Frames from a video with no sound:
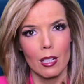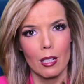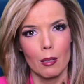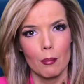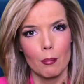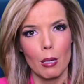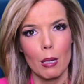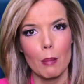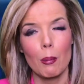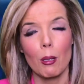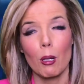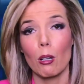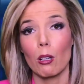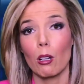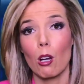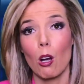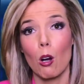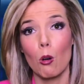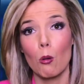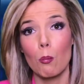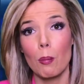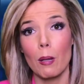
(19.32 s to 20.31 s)
people are
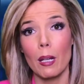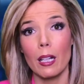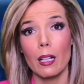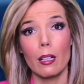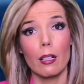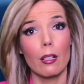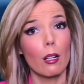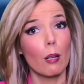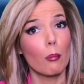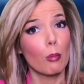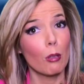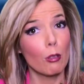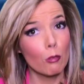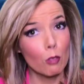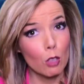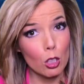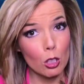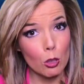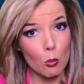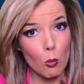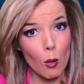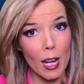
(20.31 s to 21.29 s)
coping in a number of
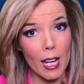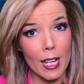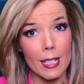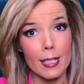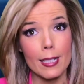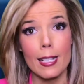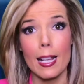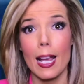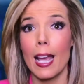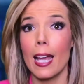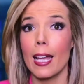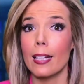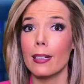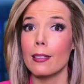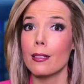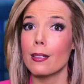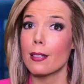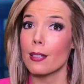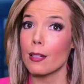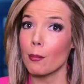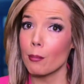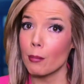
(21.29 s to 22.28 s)
good ways
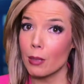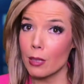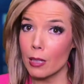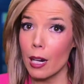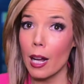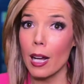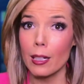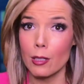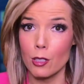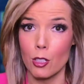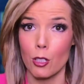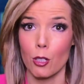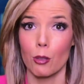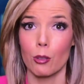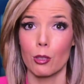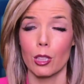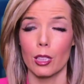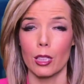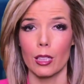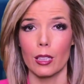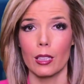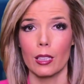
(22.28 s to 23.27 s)
and some not so
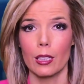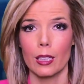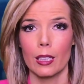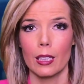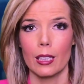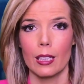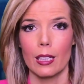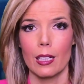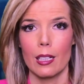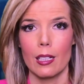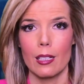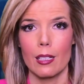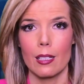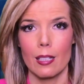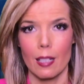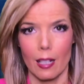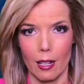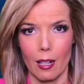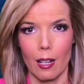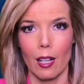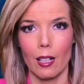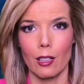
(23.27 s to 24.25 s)
good.
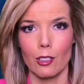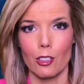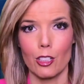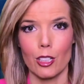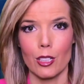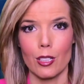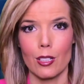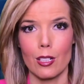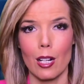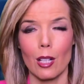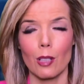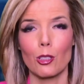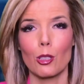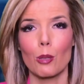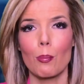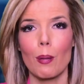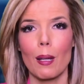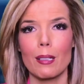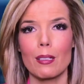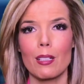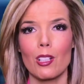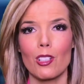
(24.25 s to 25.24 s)
Psychologist Dr.
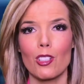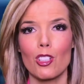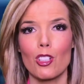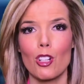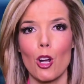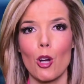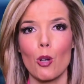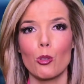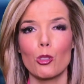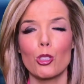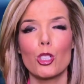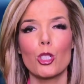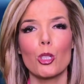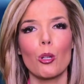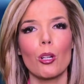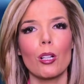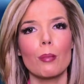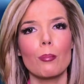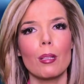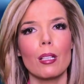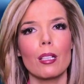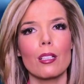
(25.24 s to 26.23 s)
Betsy Stone
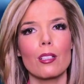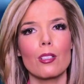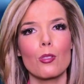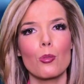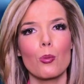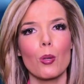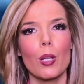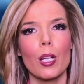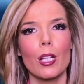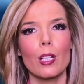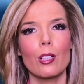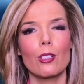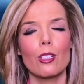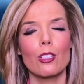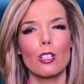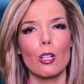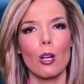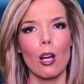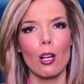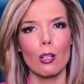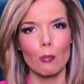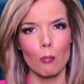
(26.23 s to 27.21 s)
joined me this week to
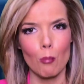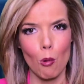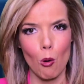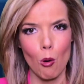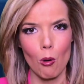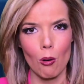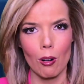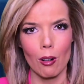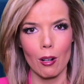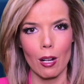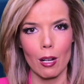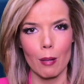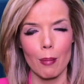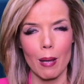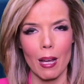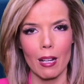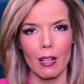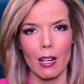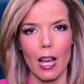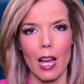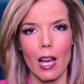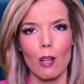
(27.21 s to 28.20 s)
talk more
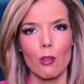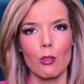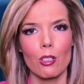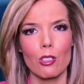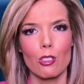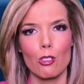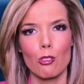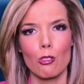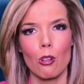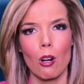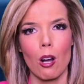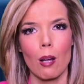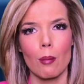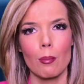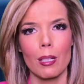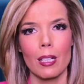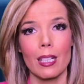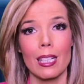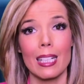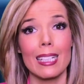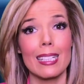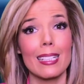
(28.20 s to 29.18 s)
about how this
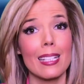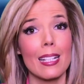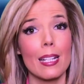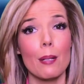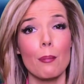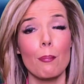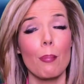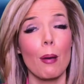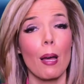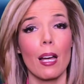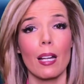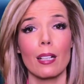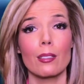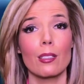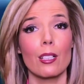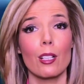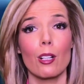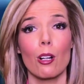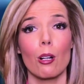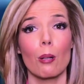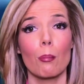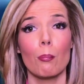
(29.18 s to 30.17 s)
trauma is
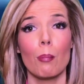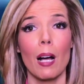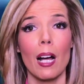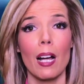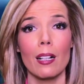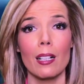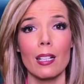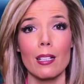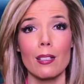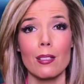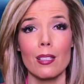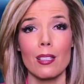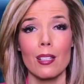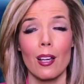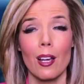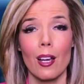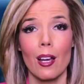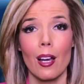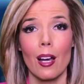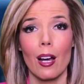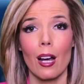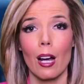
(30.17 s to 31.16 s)
impacting our bodies,
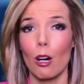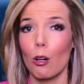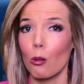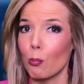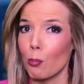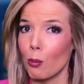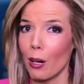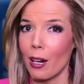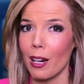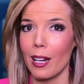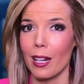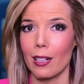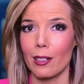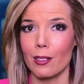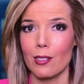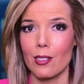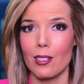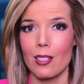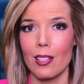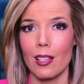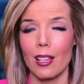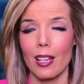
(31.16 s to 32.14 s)
our
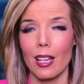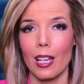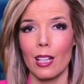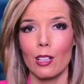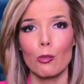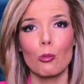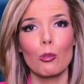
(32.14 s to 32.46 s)
brains, and